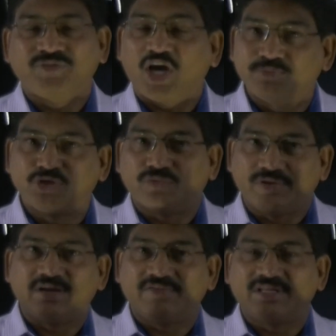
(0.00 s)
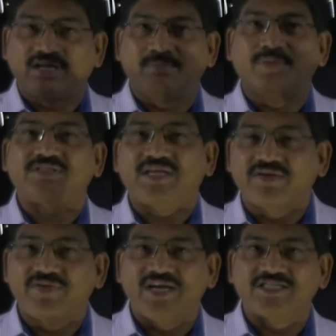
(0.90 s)
Observe, whenever the numbers are
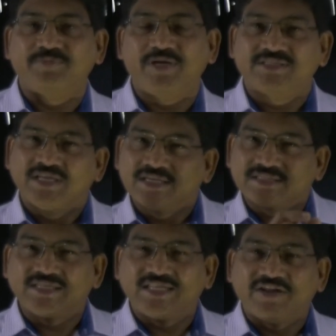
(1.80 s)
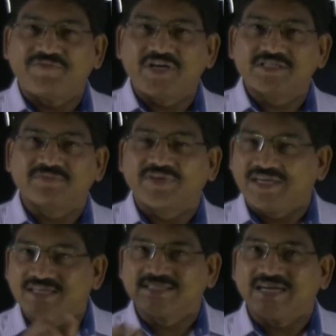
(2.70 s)
given in decimals, see the difference whether
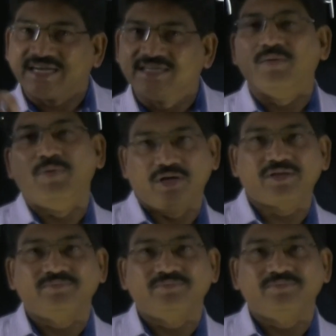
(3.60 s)
it is getting doubled.